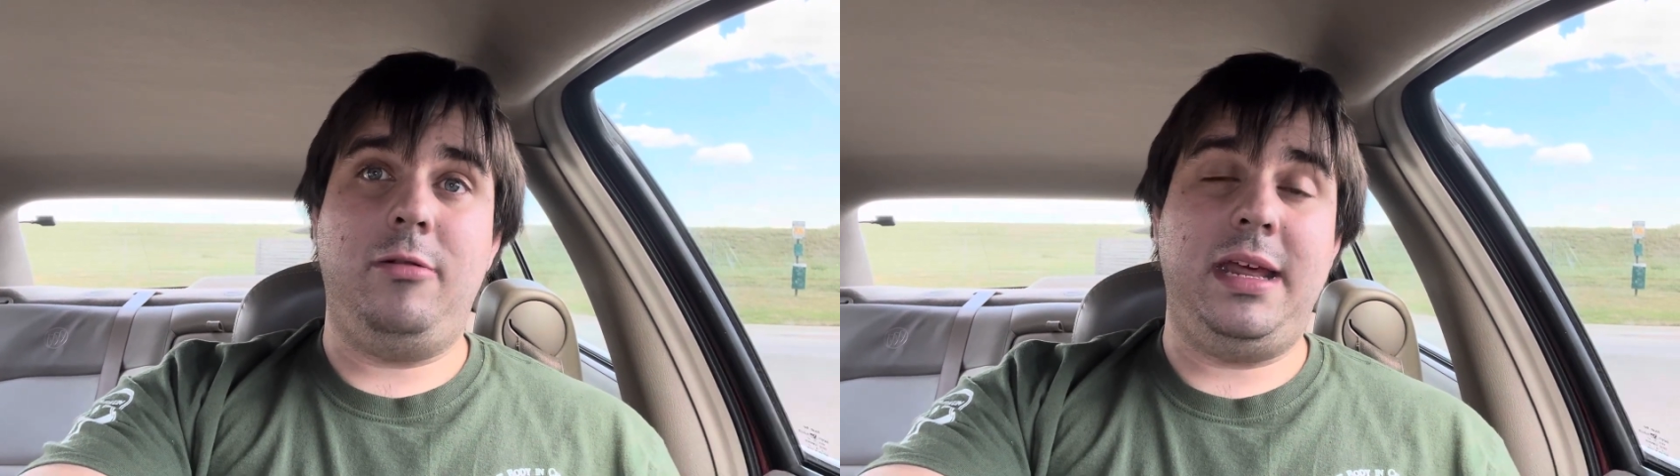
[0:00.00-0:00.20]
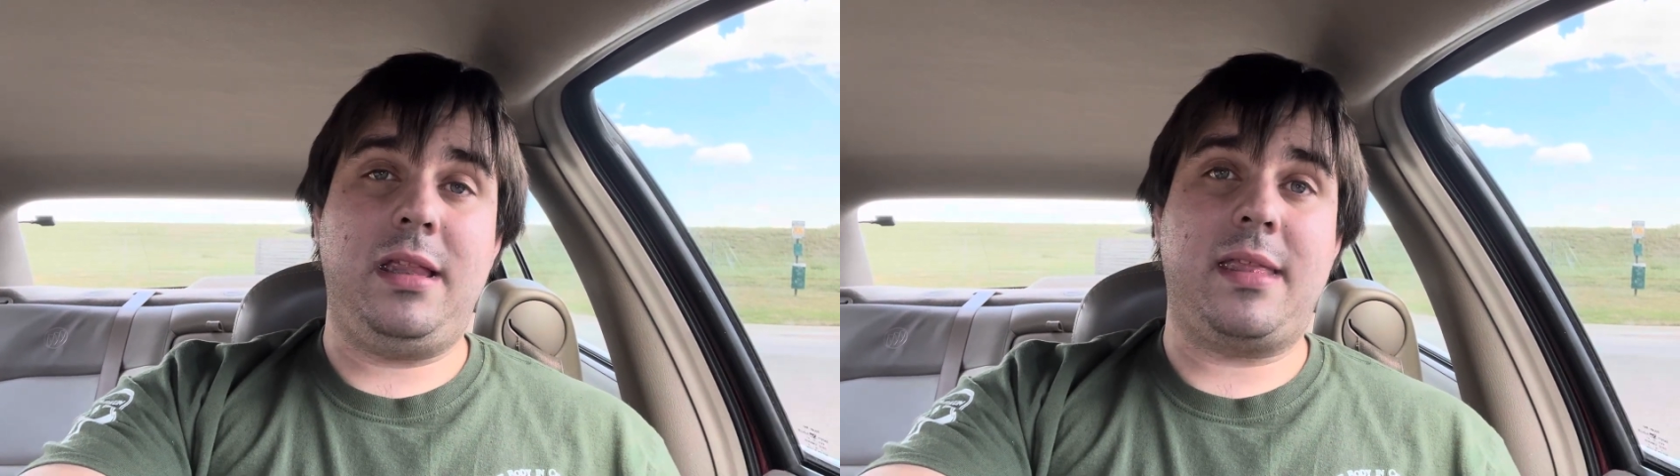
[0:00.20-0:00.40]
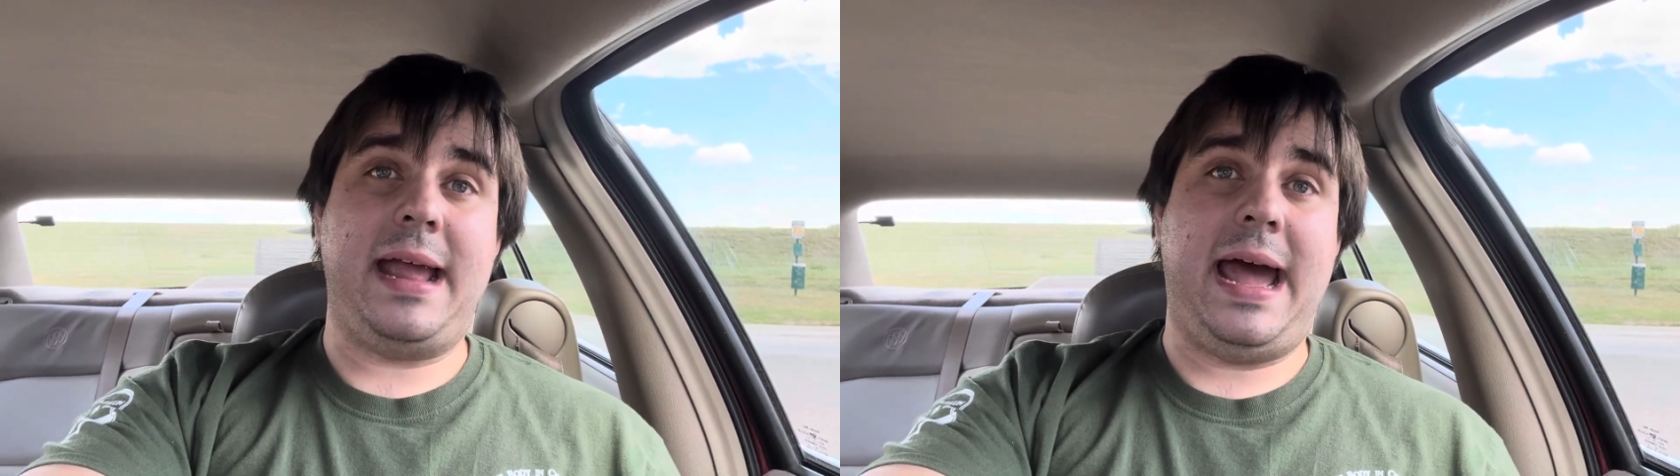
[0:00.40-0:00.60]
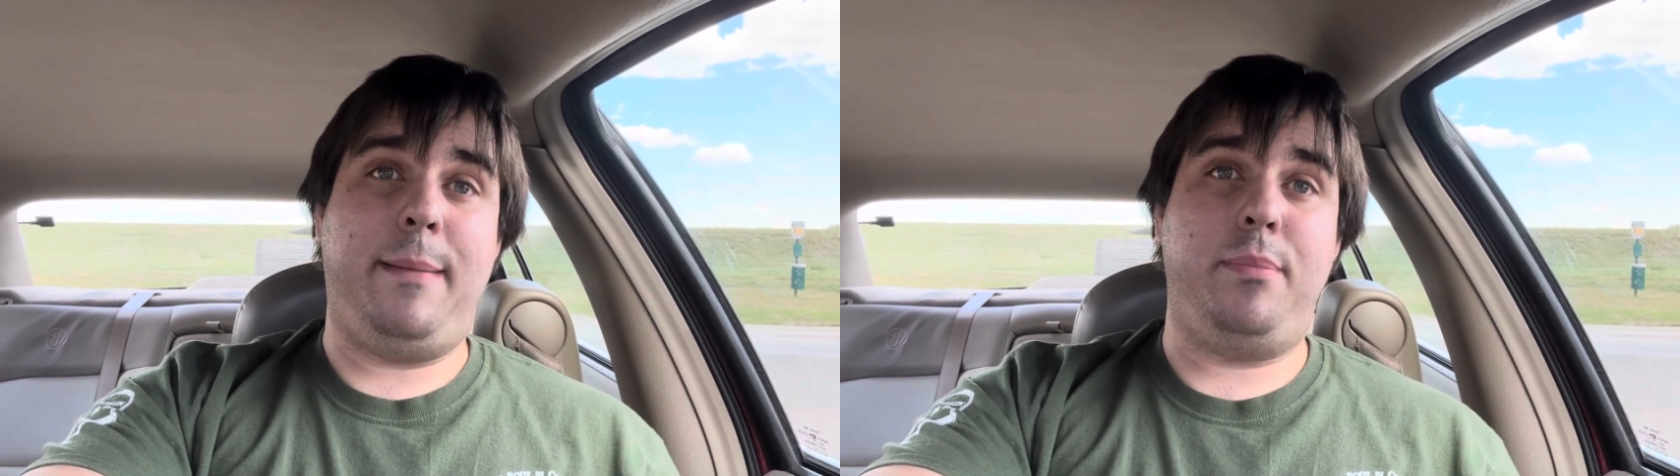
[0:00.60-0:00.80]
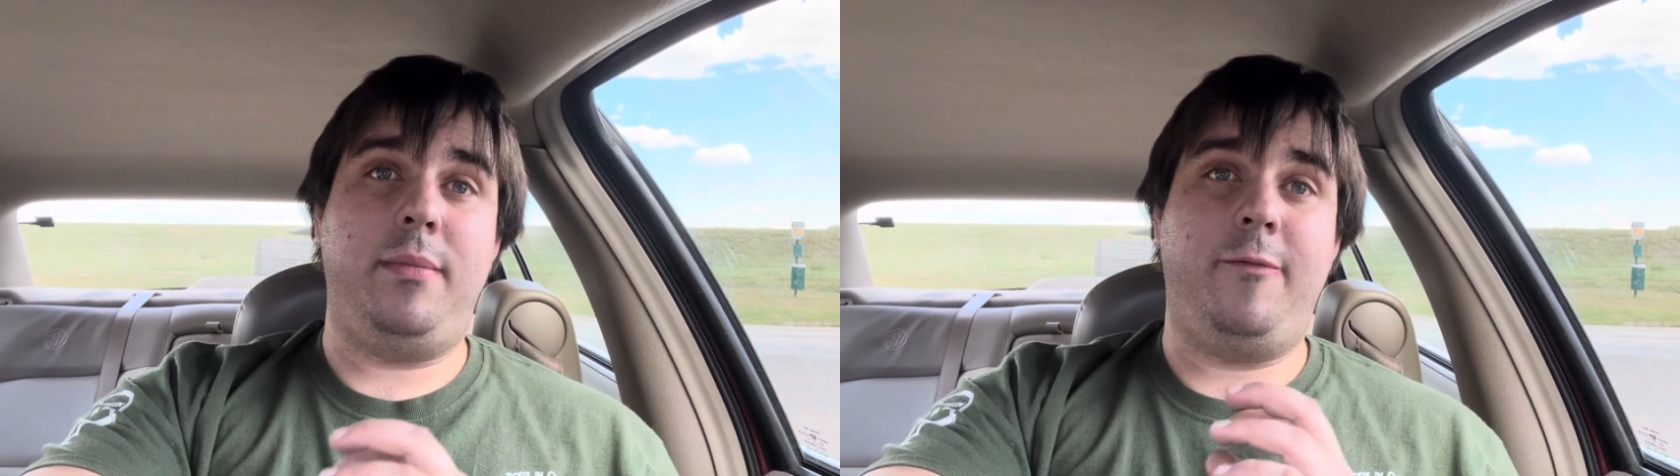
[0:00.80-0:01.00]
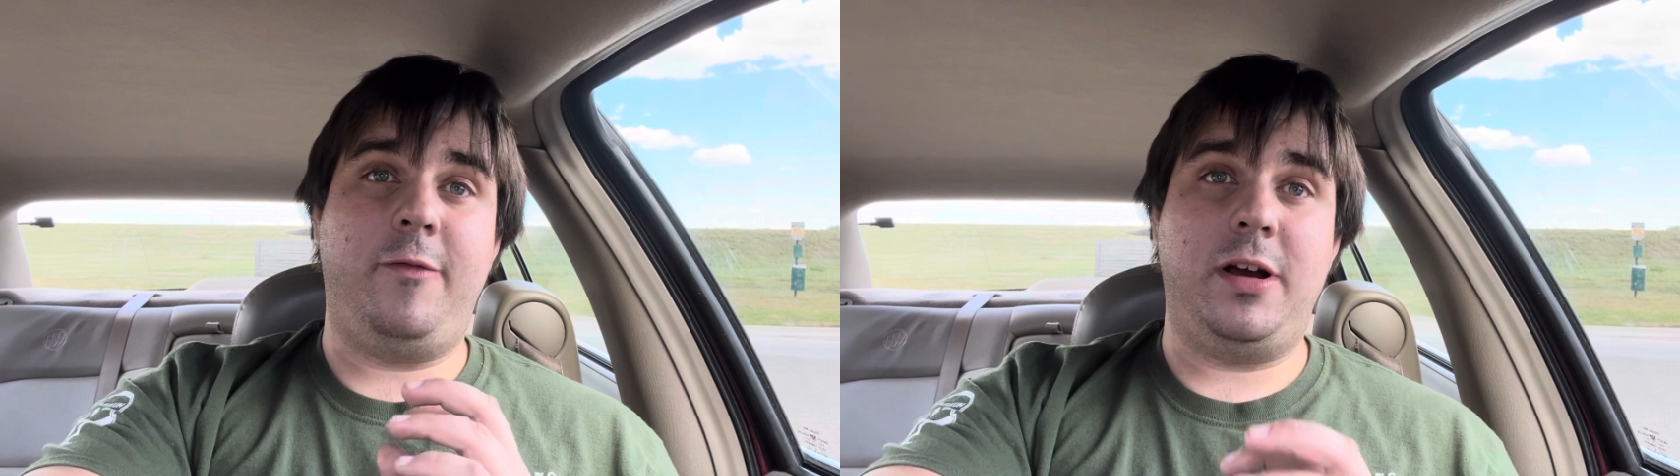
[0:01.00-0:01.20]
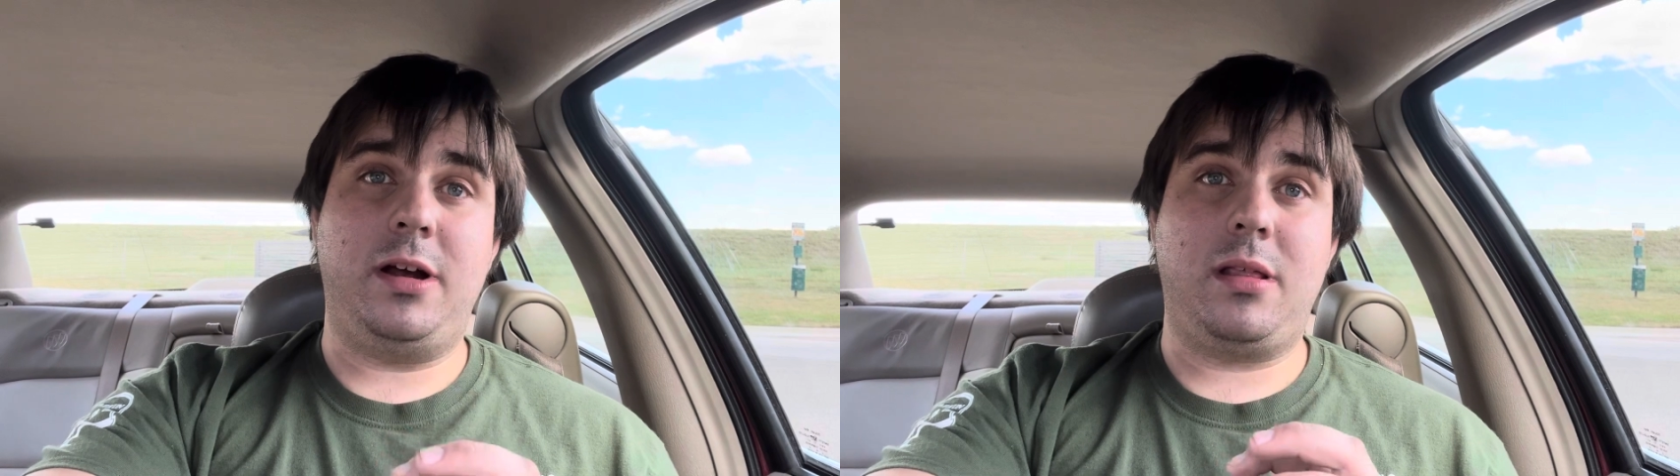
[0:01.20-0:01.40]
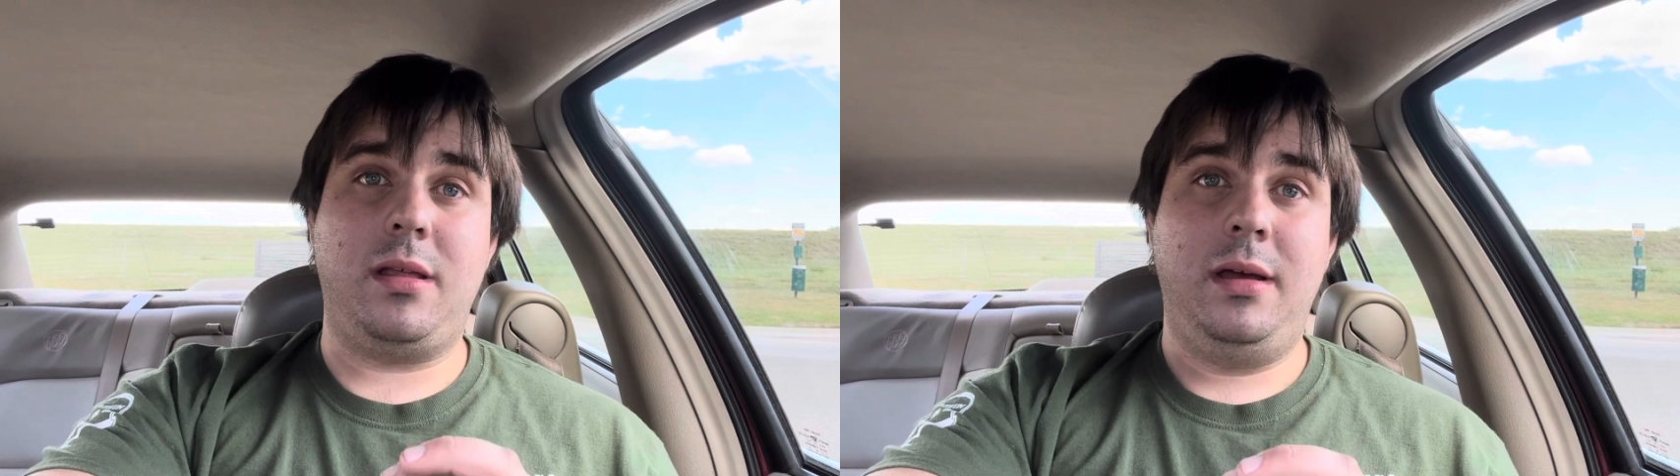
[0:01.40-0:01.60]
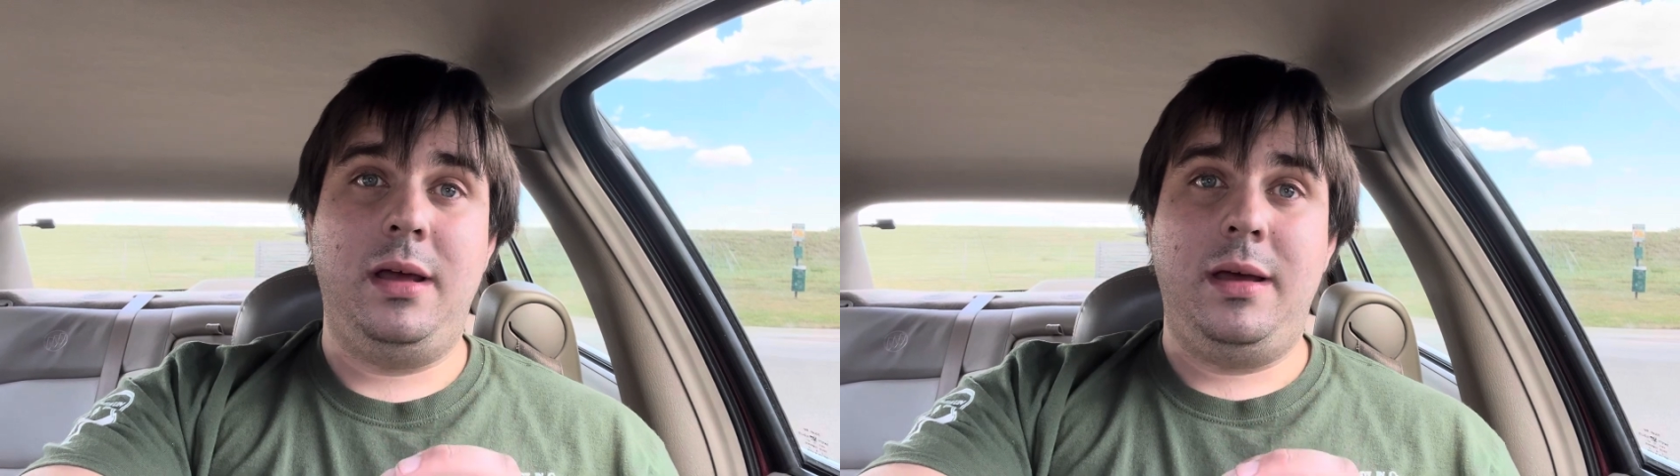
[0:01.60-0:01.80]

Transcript: needs to happen first